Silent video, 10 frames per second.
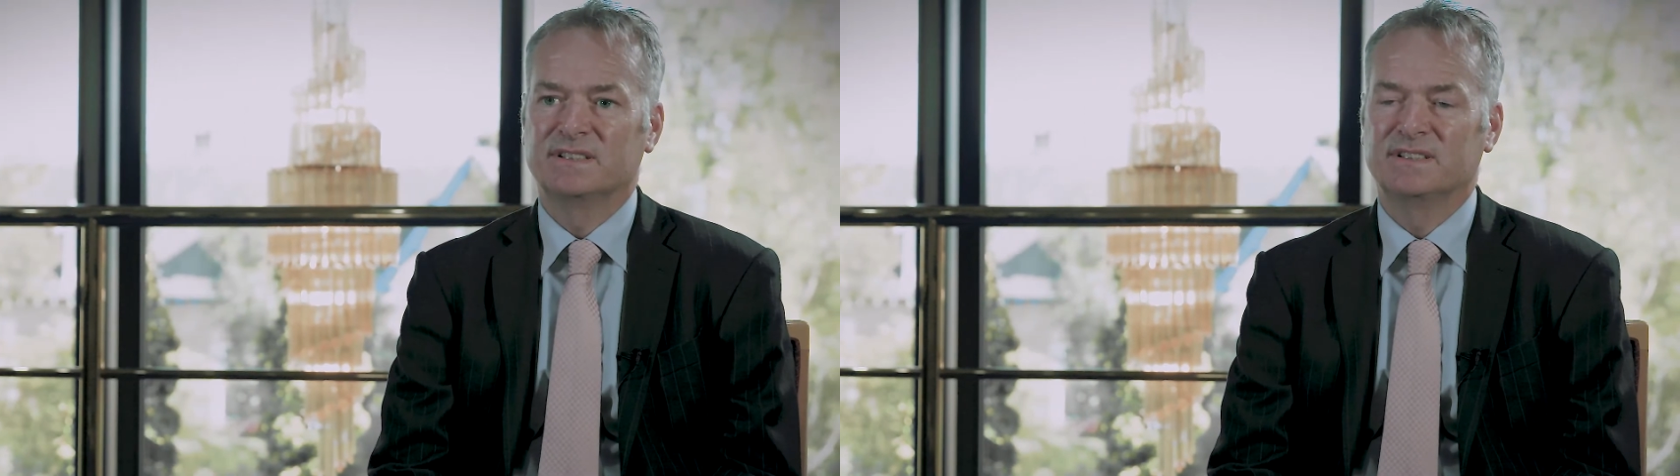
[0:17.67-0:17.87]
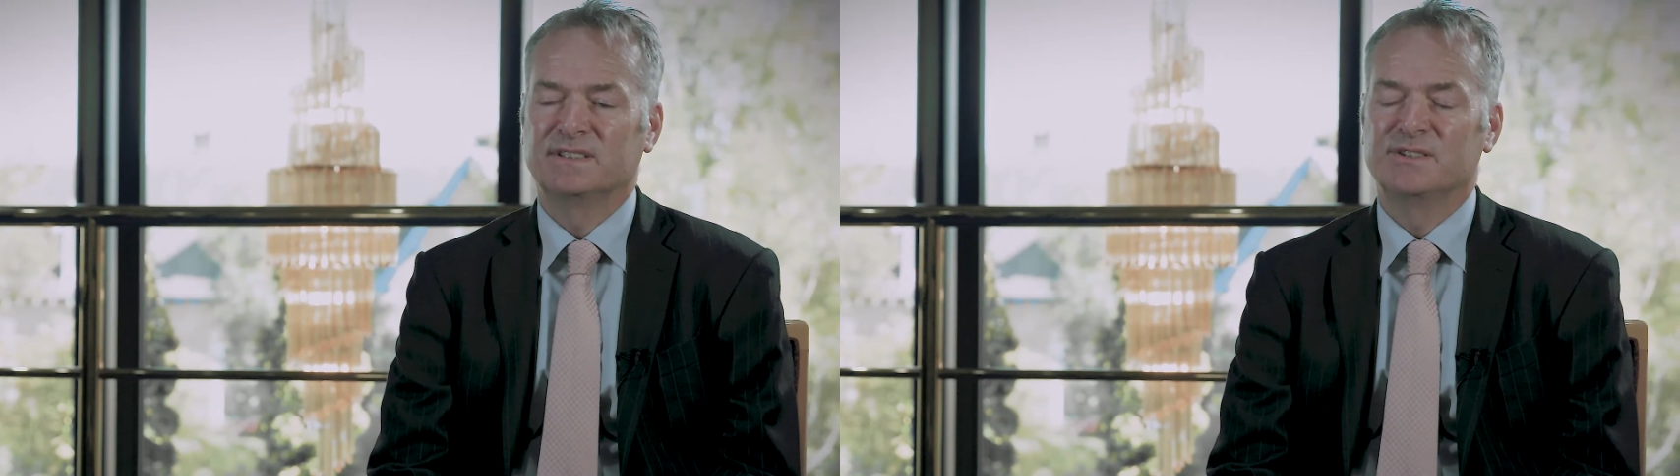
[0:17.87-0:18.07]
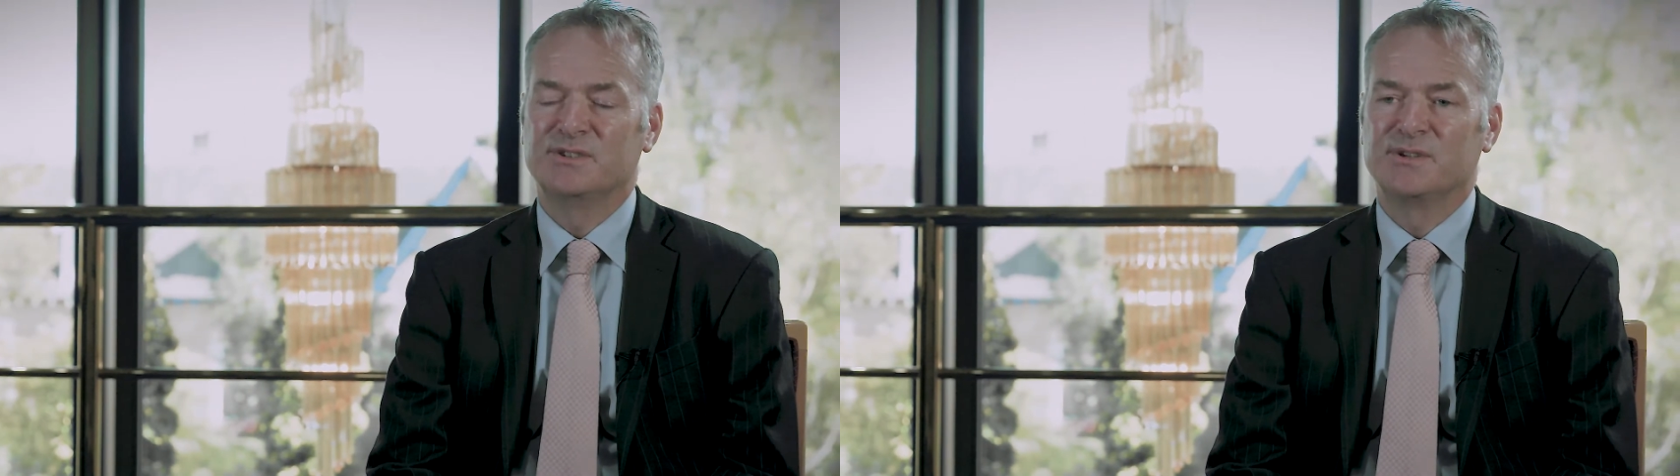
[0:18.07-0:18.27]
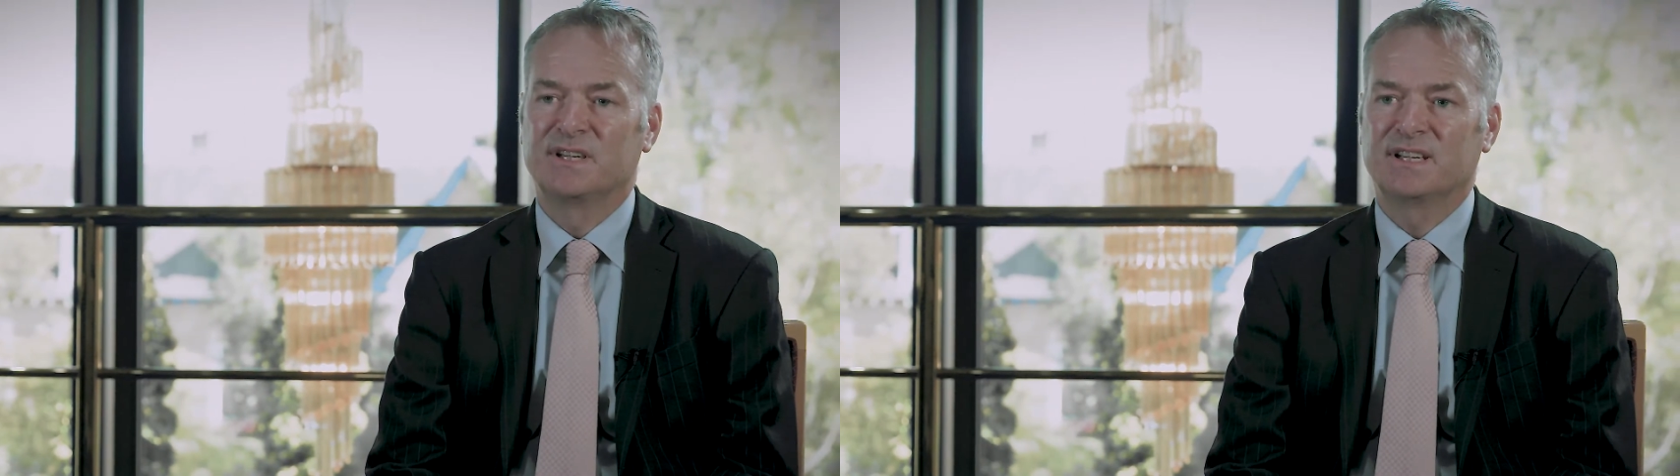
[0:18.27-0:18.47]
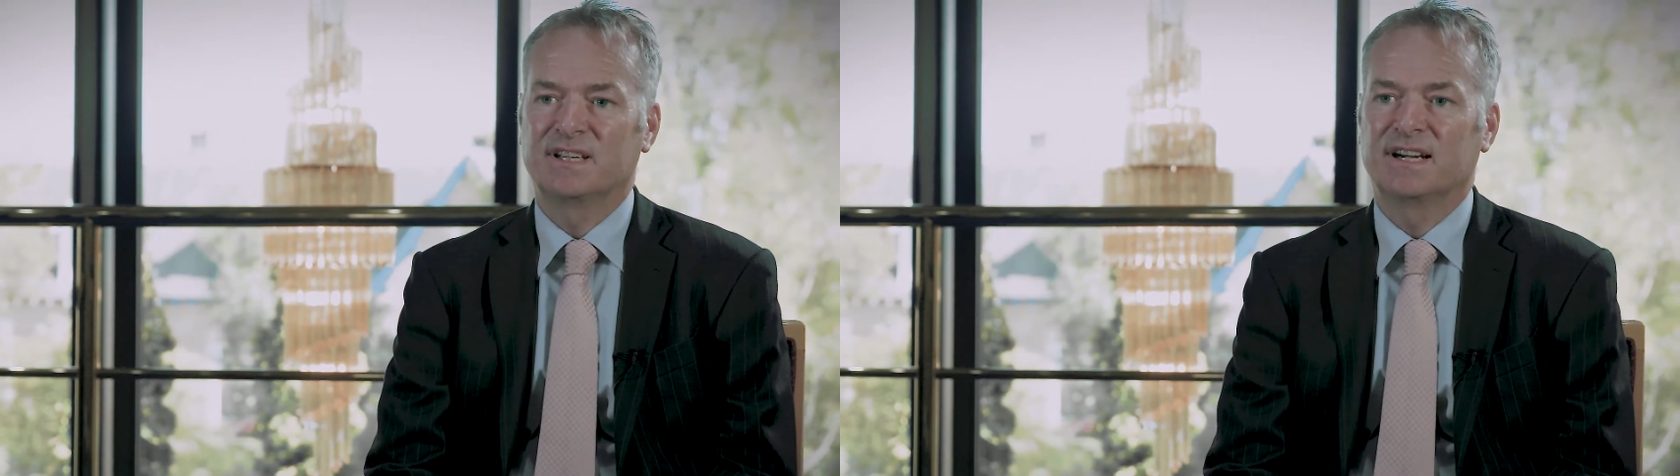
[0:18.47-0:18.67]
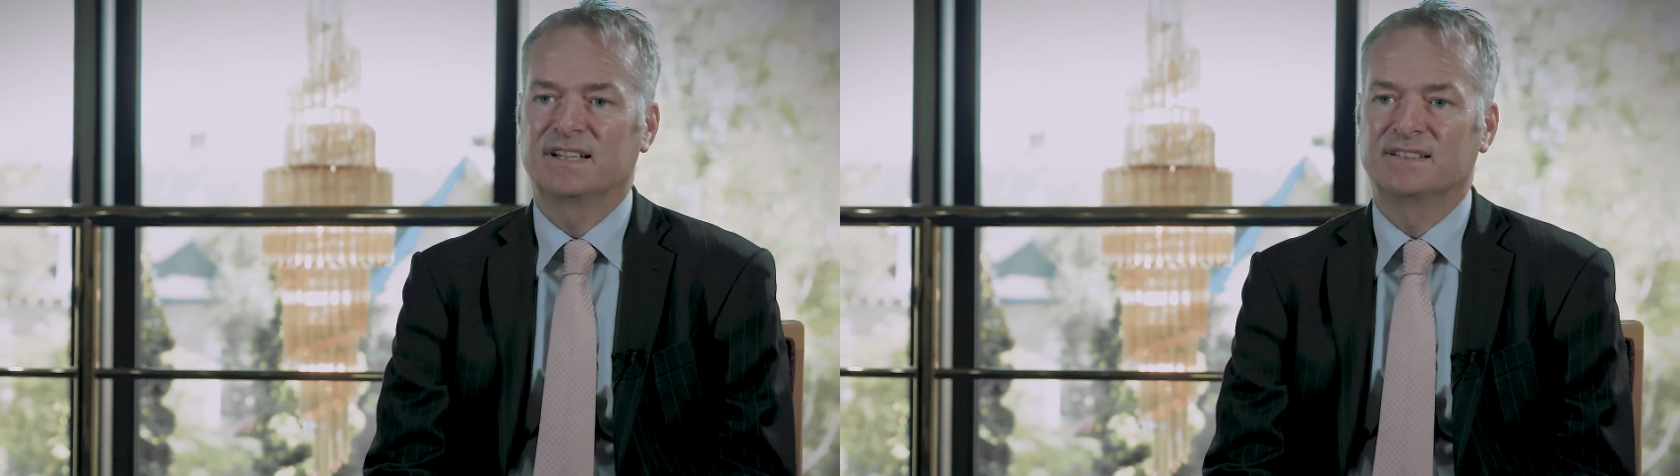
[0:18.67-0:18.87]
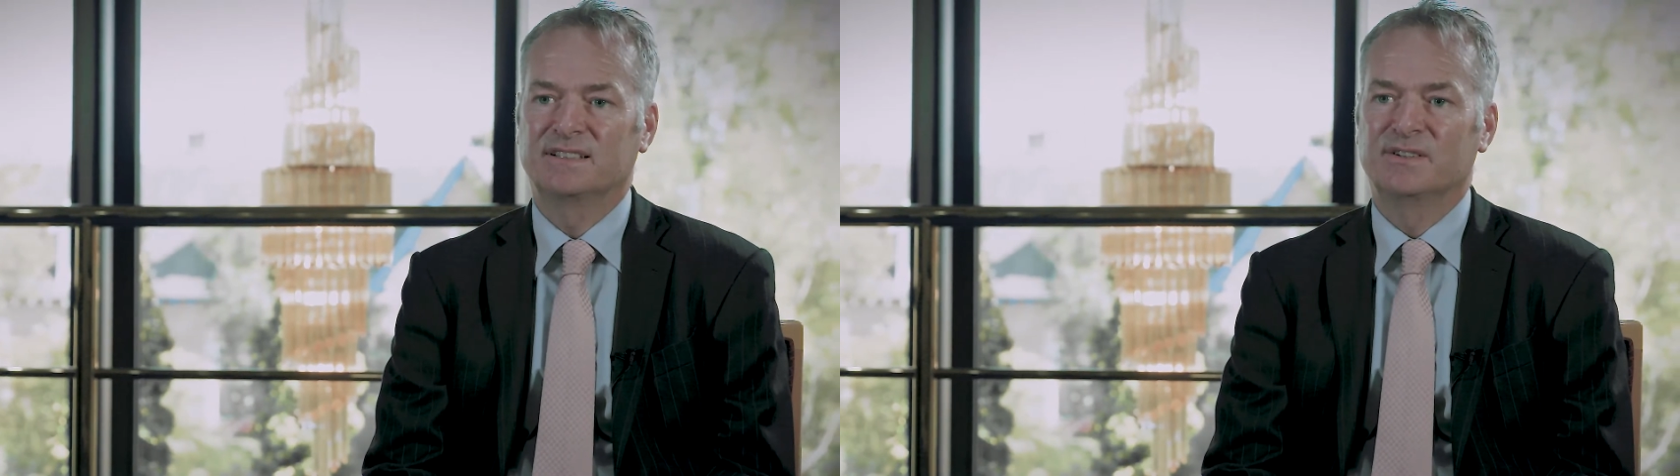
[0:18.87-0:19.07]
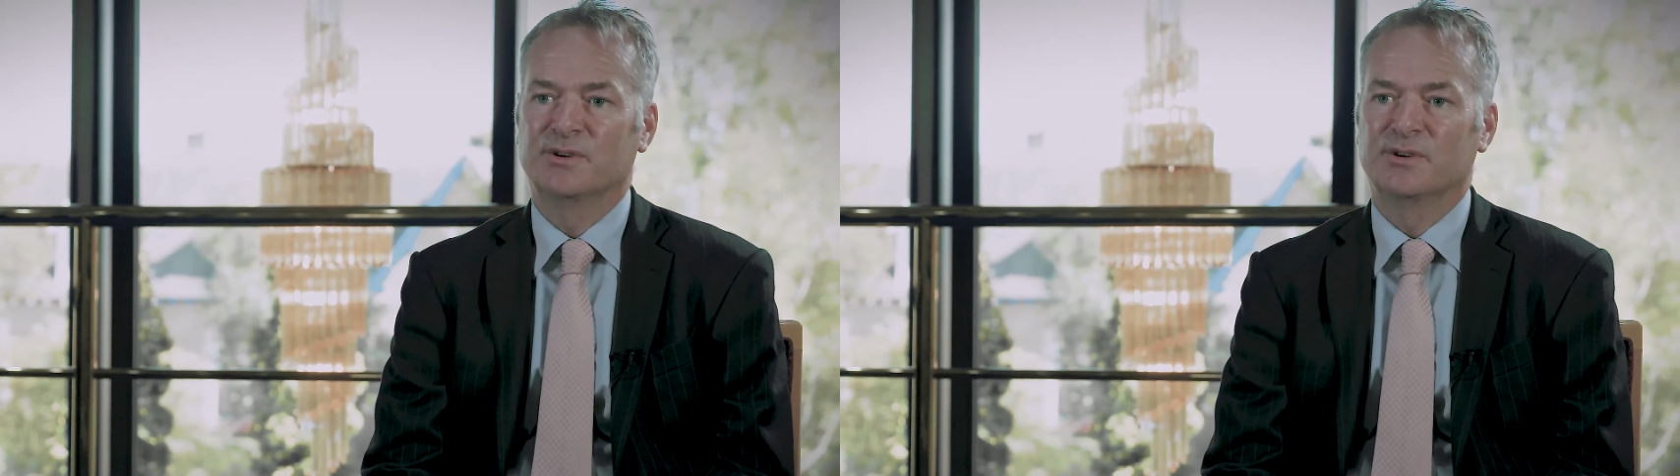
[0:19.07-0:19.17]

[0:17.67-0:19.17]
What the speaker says: here in the UK and in